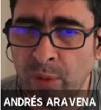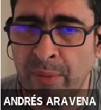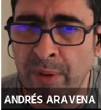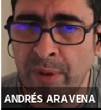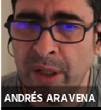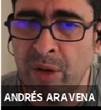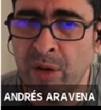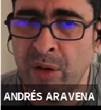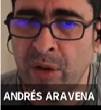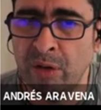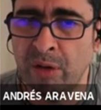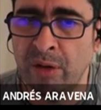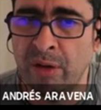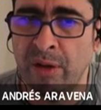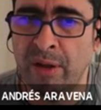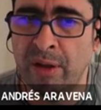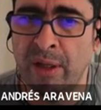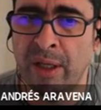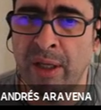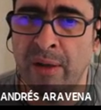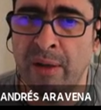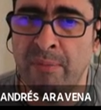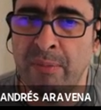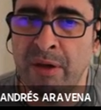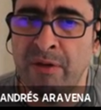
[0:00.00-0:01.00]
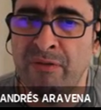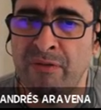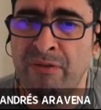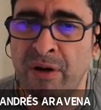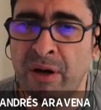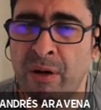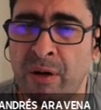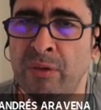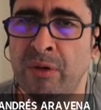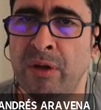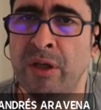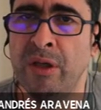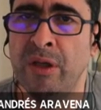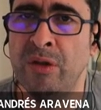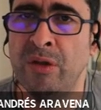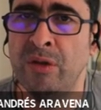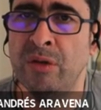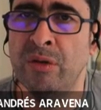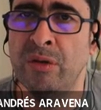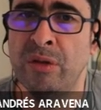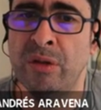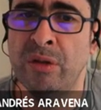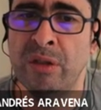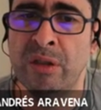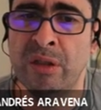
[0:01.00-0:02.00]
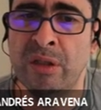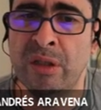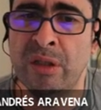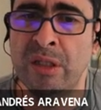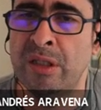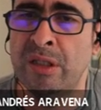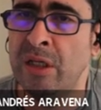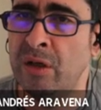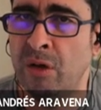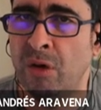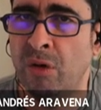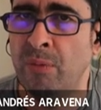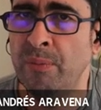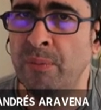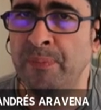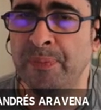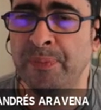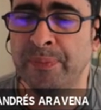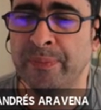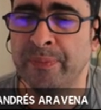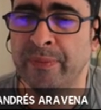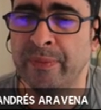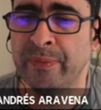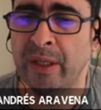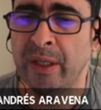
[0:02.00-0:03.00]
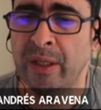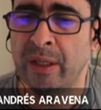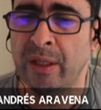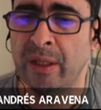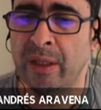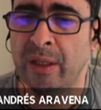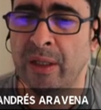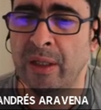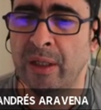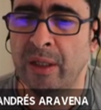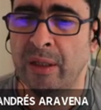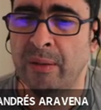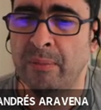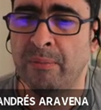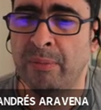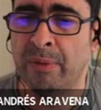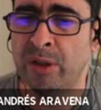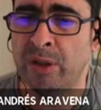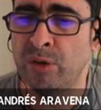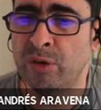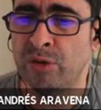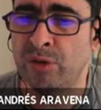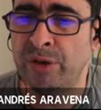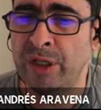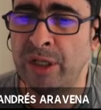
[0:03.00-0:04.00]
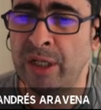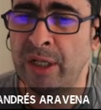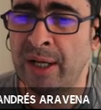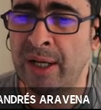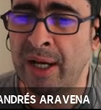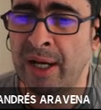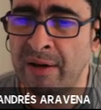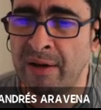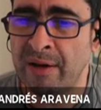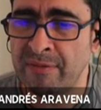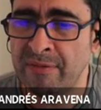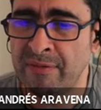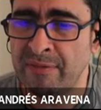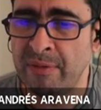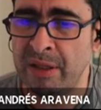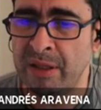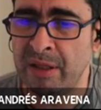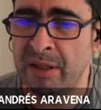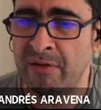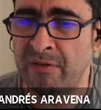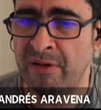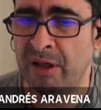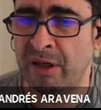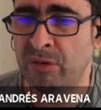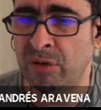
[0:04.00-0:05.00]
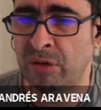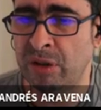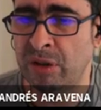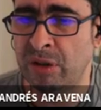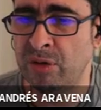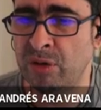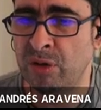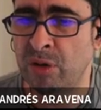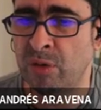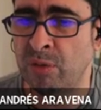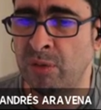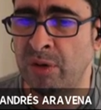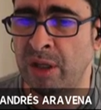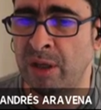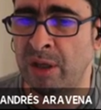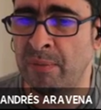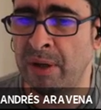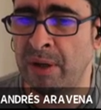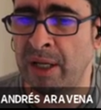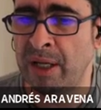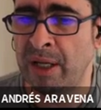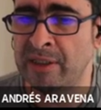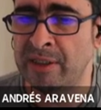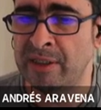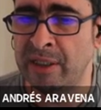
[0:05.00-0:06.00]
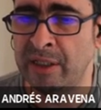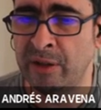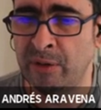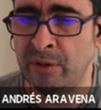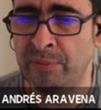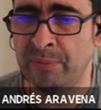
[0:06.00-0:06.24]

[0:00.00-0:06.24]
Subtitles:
not be found in the genome, but you still have them in the vector and you count them like 0.